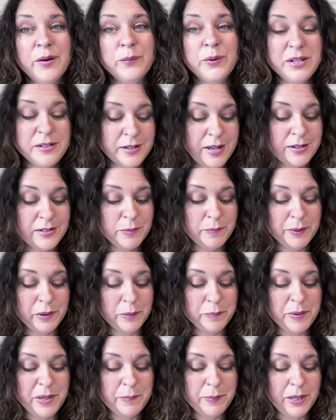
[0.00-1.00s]
We tend to
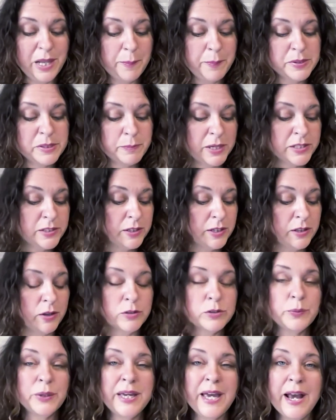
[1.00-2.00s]
build people up, especially
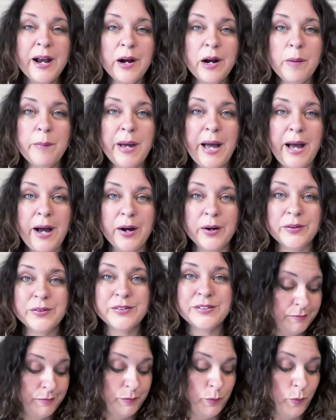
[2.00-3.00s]
those we care about.